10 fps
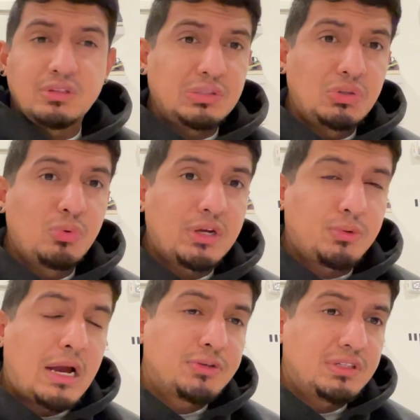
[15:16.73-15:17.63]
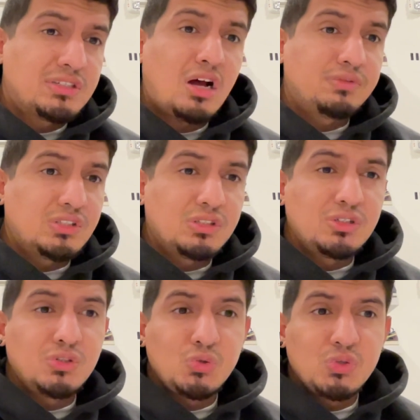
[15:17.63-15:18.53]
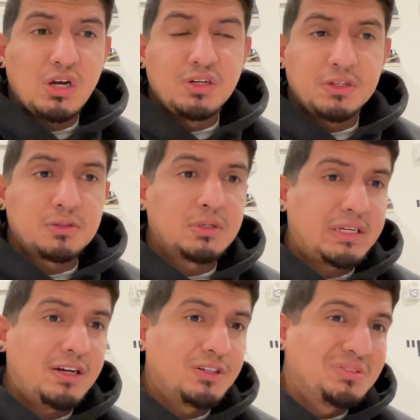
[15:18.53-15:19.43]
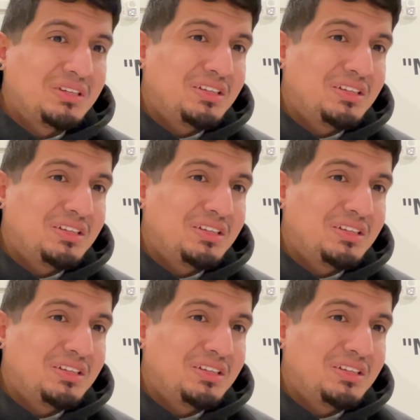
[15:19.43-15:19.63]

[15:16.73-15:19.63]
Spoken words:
The way around it is obviously you use another account.